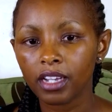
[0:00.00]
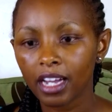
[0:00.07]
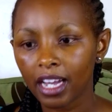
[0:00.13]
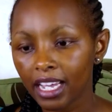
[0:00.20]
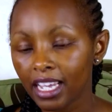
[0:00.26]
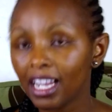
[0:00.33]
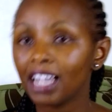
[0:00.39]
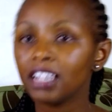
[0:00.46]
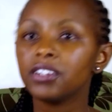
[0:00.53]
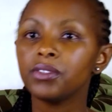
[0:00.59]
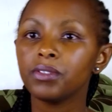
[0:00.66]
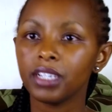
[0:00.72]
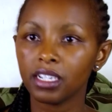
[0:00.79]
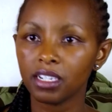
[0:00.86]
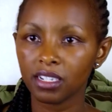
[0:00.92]
I had
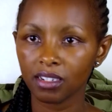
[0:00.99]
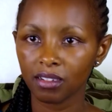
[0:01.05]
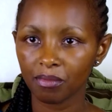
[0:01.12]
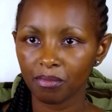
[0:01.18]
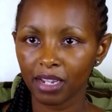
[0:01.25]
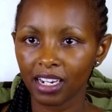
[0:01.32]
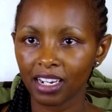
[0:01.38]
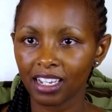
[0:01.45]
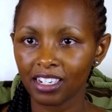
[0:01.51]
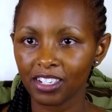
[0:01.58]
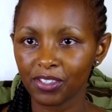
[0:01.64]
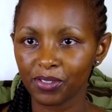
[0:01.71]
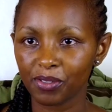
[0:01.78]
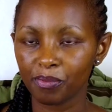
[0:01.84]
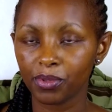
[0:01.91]
to get my
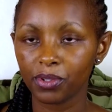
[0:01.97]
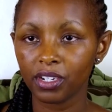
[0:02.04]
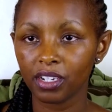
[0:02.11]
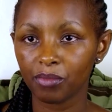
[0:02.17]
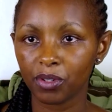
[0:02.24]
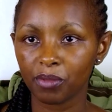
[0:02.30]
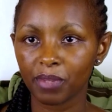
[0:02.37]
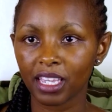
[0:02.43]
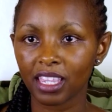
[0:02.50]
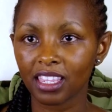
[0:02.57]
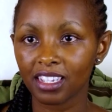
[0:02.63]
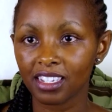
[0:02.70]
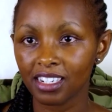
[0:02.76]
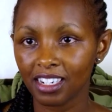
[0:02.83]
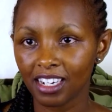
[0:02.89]
nannies on board. I'm on my
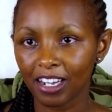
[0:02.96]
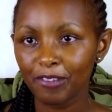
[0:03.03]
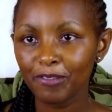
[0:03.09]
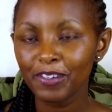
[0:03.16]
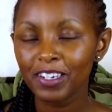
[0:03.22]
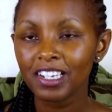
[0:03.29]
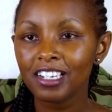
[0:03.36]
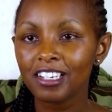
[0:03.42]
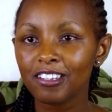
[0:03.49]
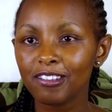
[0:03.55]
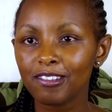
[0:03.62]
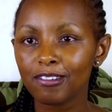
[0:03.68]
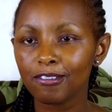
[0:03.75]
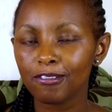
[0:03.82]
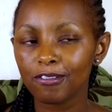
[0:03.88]
3rd now,
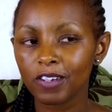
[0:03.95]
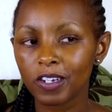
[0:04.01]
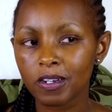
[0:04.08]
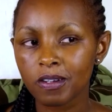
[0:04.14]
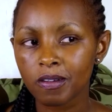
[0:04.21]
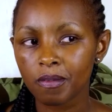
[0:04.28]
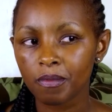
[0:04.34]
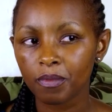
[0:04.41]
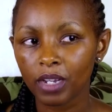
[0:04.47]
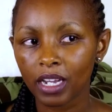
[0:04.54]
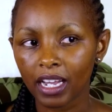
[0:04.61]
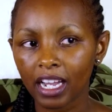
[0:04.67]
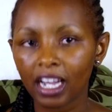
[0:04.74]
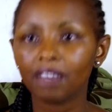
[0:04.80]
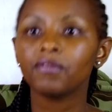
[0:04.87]
so
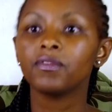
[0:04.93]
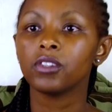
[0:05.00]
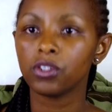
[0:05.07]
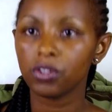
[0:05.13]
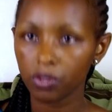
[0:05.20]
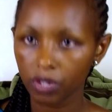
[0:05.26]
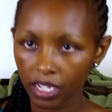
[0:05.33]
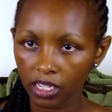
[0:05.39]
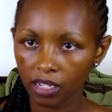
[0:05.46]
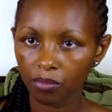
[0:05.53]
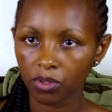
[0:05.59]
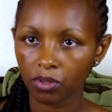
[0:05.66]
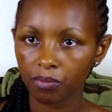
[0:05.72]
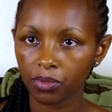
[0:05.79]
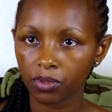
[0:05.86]
I have to get
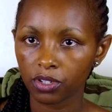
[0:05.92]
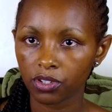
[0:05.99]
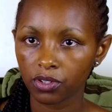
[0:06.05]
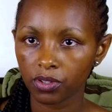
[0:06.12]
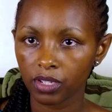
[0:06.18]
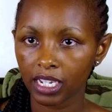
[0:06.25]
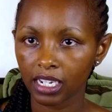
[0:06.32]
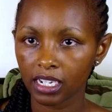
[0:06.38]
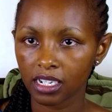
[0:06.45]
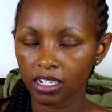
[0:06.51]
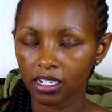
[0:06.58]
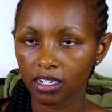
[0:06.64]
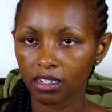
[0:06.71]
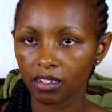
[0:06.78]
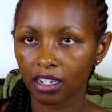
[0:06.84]
them on board, so
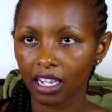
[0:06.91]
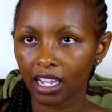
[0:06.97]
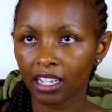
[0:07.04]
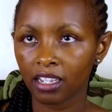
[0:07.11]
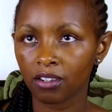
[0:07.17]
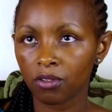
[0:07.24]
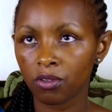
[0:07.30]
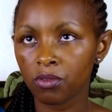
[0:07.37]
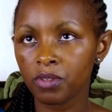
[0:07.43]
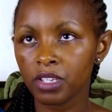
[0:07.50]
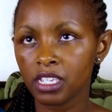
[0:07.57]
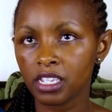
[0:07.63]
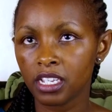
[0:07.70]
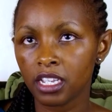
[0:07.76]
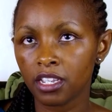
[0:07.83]
that I
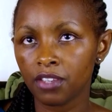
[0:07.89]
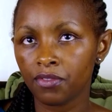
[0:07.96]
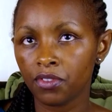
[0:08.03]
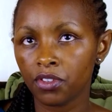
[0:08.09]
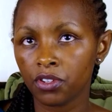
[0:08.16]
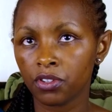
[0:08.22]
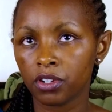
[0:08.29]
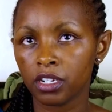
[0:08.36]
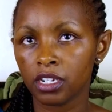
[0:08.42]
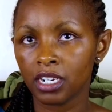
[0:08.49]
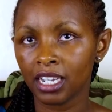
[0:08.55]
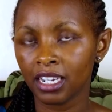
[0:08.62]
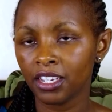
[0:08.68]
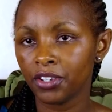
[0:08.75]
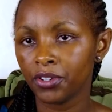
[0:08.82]
always say, if your
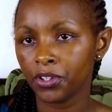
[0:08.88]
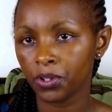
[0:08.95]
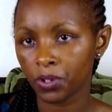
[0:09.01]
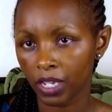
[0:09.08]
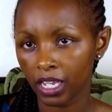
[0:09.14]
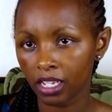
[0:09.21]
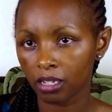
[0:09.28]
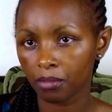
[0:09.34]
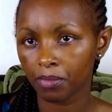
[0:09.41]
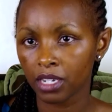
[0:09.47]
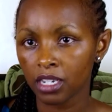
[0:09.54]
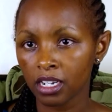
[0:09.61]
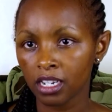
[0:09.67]
nanny or your help